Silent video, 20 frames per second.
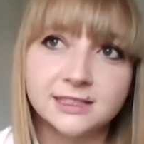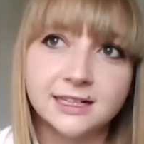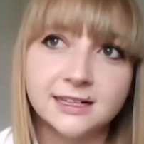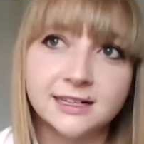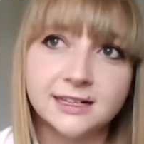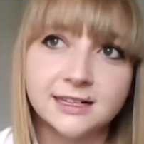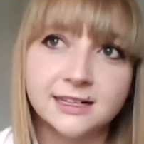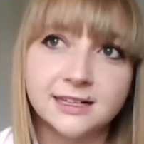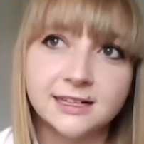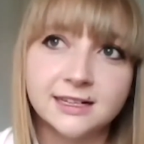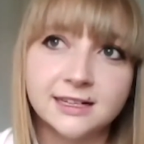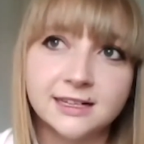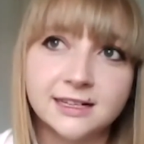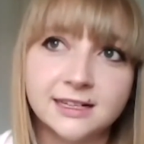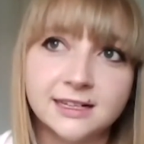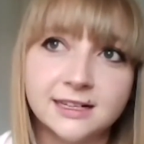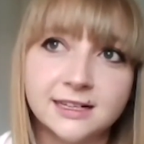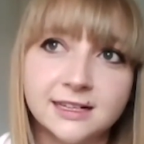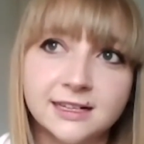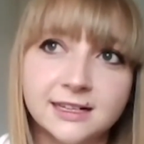I understand
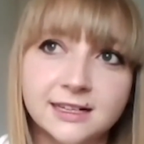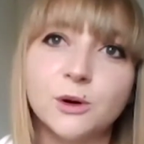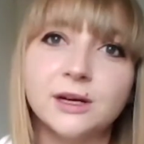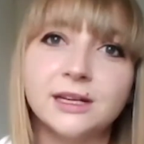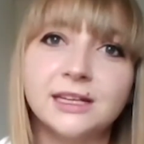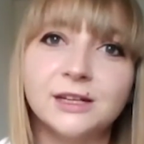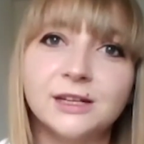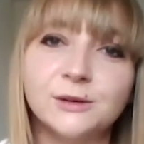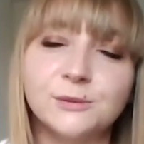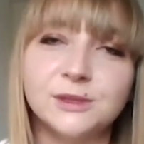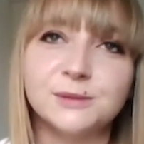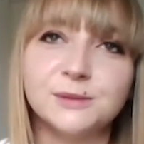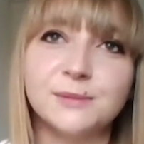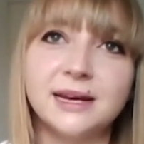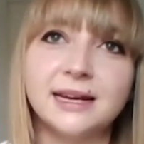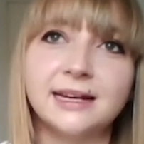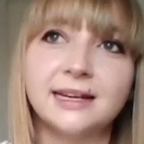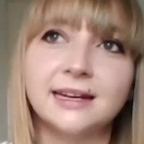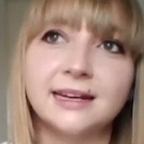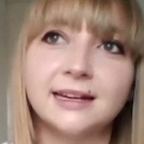that's kind of the point he
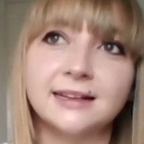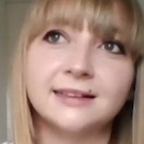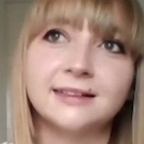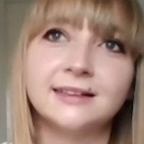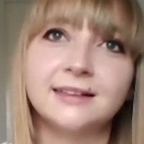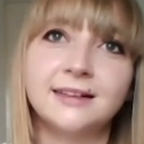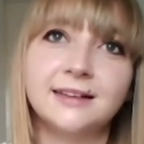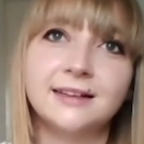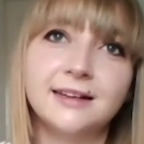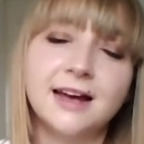was making.